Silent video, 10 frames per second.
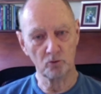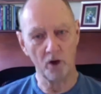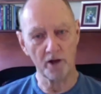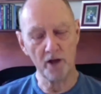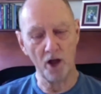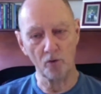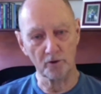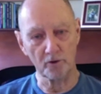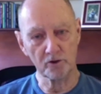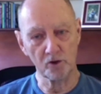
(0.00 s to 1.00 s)
I know
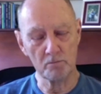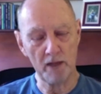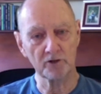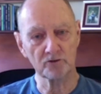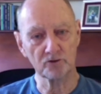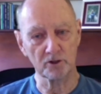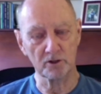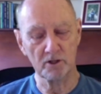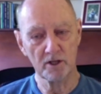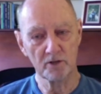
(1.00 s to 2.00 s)
that humanity,
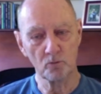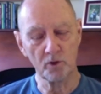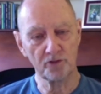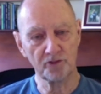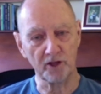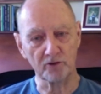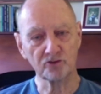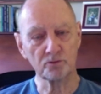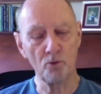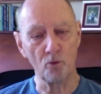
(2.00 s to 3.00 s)
we think
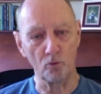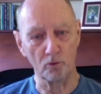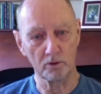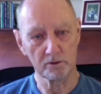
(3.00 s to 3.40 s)
small,